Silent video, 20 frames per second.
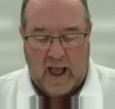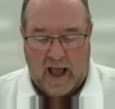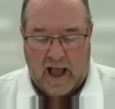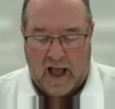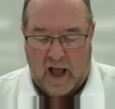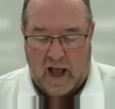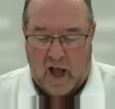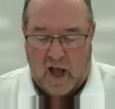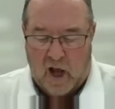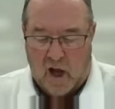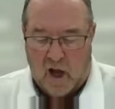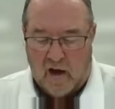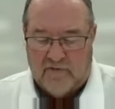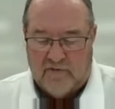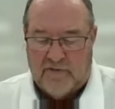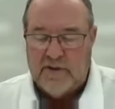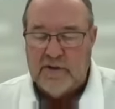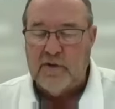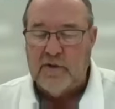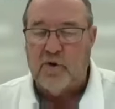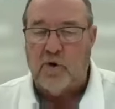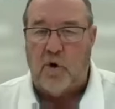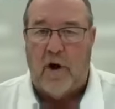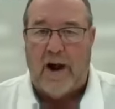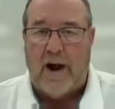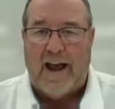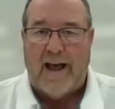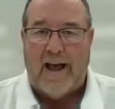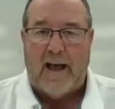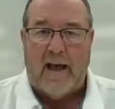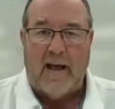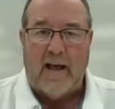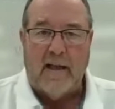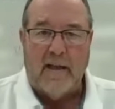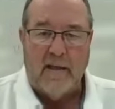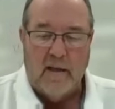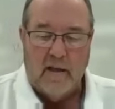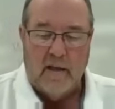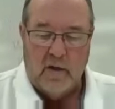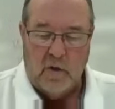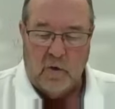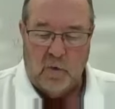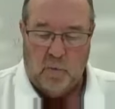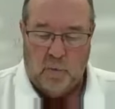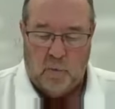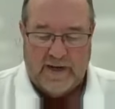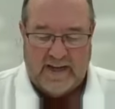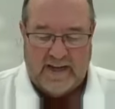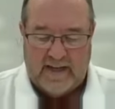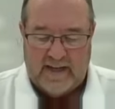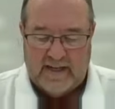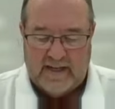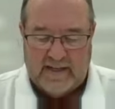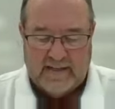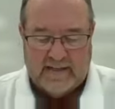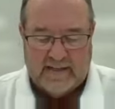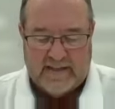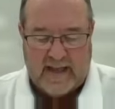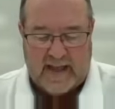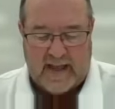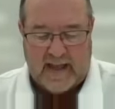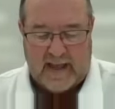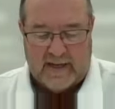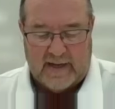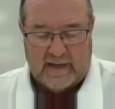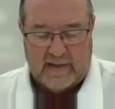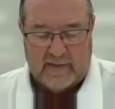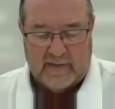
I often cry when it is sad.